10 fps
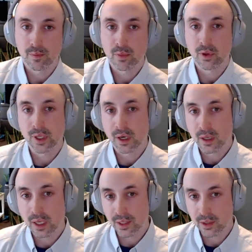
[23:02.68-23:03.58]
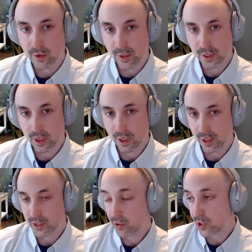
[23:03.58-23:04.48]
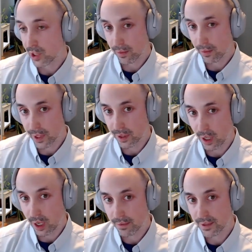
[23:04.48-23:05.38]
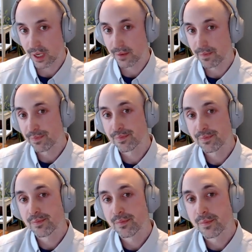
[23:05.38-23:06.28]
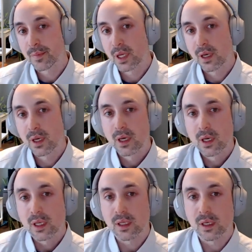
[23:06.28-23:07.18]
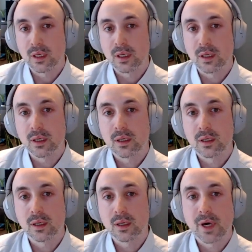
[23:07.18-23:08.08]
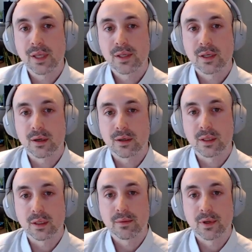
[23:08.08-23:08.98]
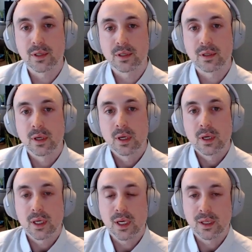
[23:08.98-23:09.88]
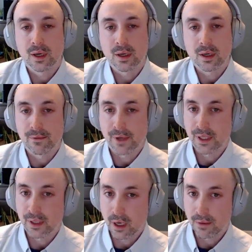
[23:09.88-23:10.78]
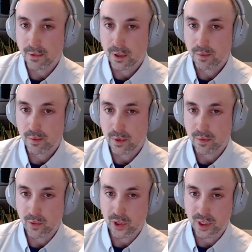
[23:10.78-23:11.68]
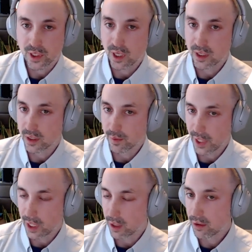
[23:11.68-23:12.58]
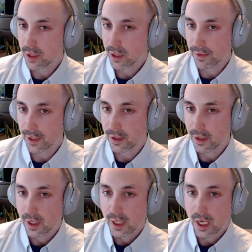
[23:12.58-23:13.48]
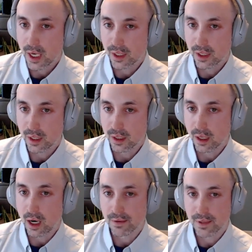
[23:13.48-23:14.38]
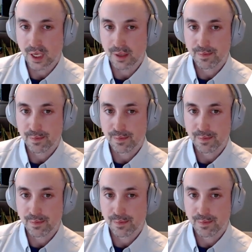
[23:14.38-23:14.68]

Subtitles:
pulling out of that source are associated with an offset. The events are delivered in an event envelope, which contains the payload, the event, and the offset.